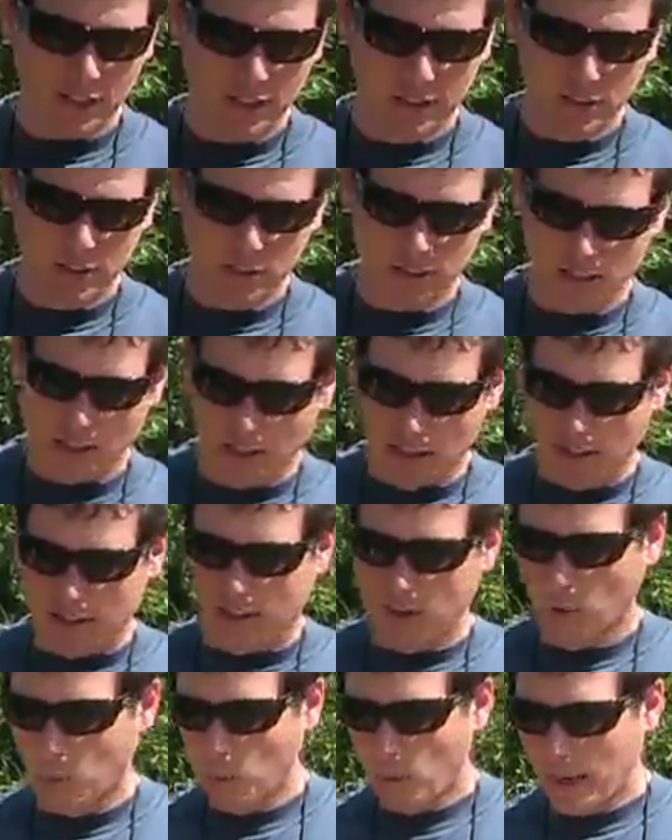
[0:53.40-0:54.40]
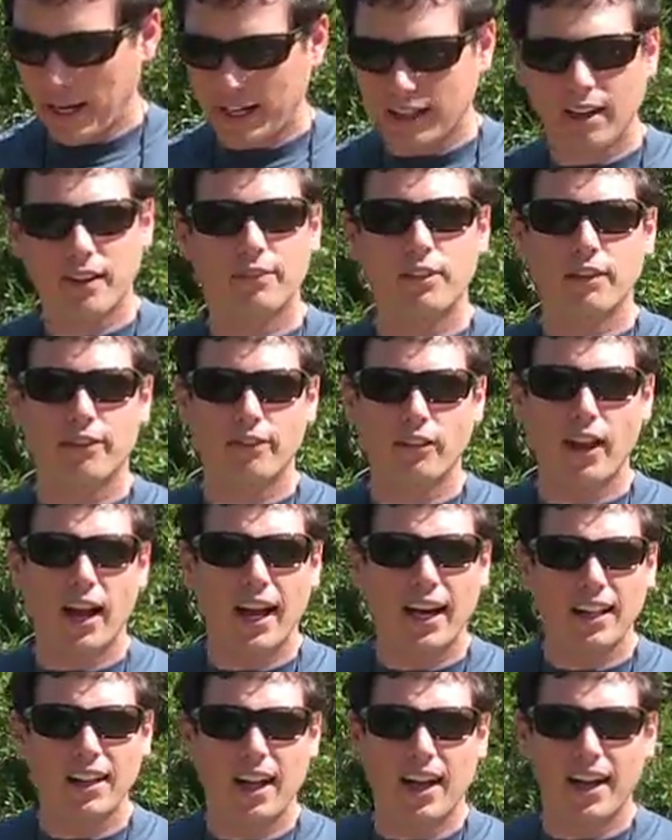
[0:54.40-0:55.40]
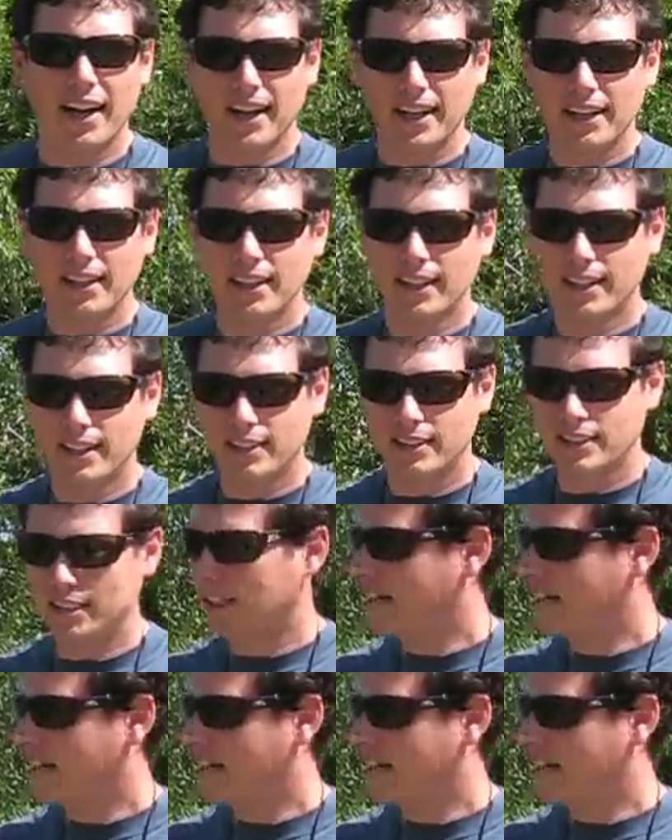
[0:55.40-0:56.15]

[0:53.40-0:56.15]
use the weight of the fly line to